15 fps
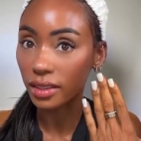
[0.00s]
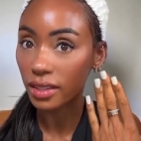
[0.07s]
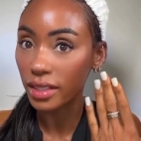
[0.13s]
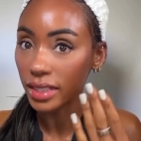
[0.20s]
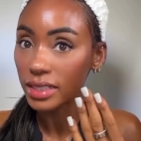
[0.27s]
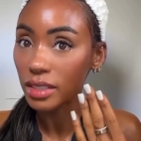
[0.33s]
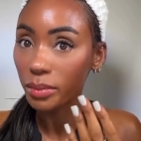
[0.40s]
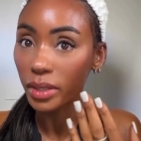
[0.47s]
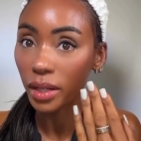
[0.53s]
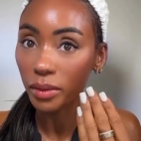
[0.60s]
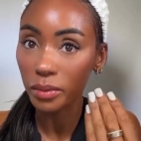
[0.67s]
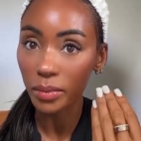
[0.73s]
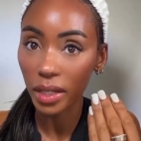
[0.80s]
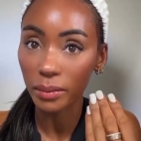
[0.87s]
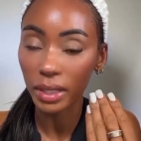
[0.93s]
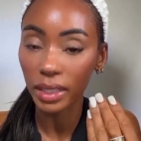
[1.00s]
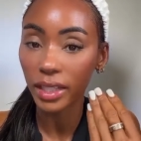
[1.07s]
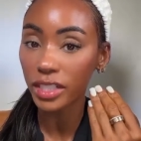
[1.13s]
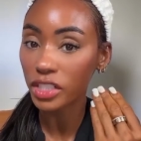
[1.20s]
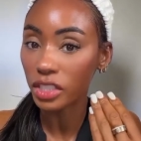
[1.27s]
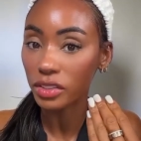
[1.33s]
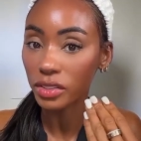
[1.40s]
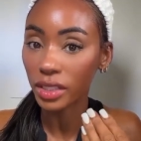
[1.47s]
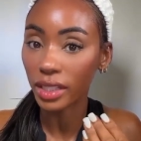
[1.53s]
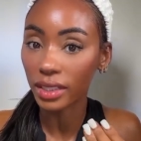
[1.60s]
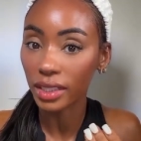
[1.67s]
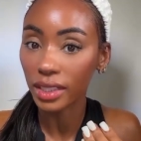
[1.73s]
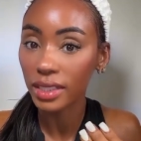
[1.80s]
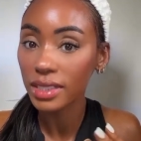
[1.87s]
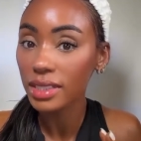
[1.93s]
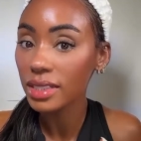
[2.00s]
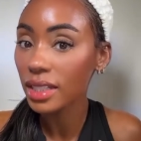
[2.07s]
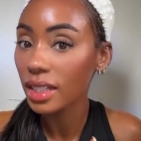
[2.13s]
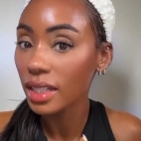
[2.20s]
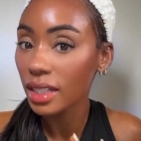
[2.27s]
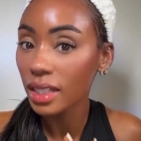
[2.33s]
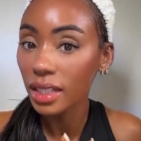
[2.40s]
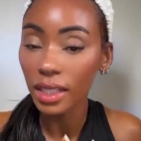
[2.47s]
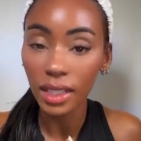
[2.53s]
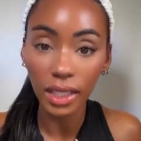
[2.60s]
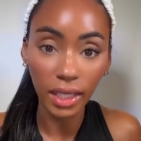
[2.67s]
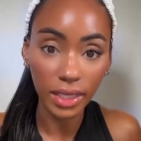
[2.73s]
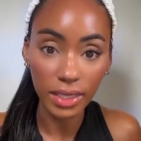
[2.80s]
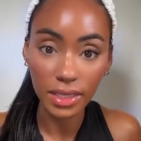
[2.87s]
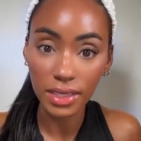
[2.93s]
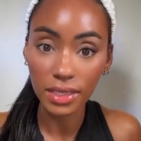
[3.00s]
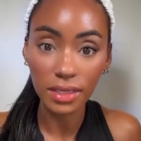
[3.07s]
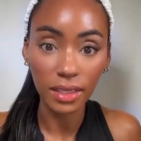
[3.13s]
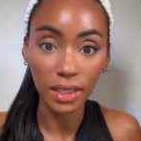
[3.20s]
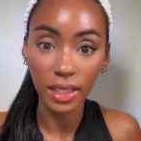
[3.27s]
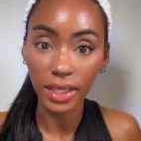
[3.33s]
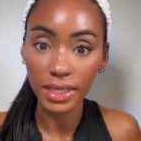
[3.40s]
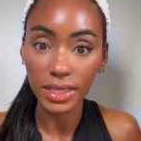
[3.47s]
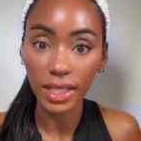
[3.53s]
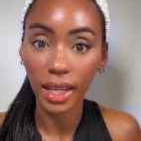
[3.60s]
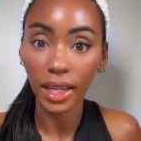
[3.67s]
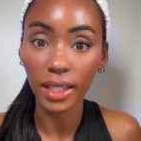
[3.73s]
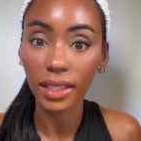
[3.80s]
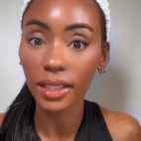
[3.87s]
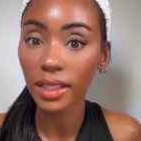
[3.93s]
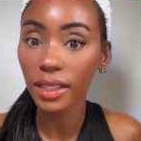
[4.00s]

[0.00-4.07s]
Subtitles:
it to be able to make my lashes look like this is insane.